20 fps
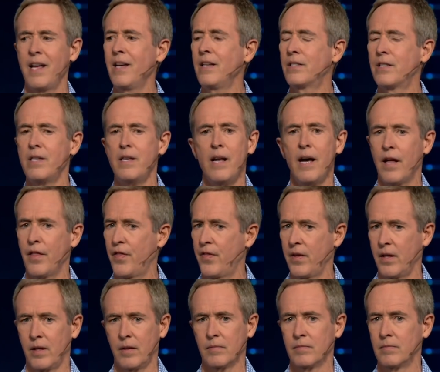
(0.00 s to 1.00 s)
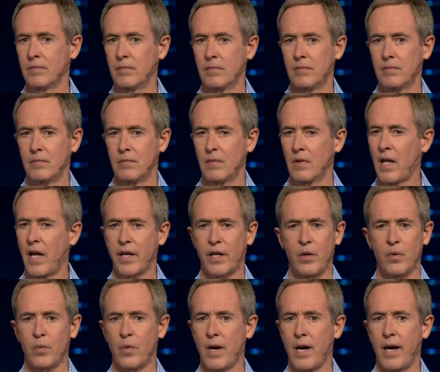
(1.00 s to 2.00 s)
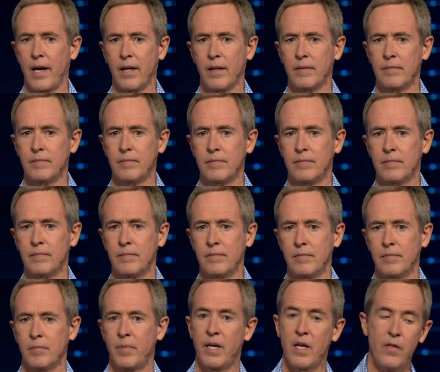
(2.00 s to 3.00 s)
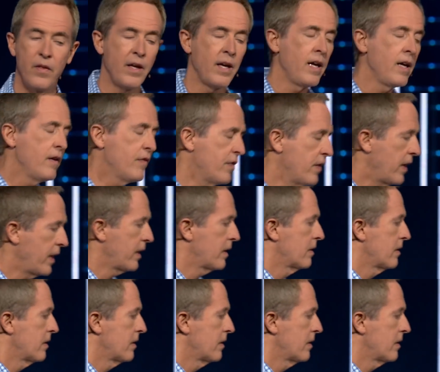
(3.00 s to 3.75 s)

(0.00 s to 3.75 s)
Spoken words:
he's nothing like Uriah. But in the evening,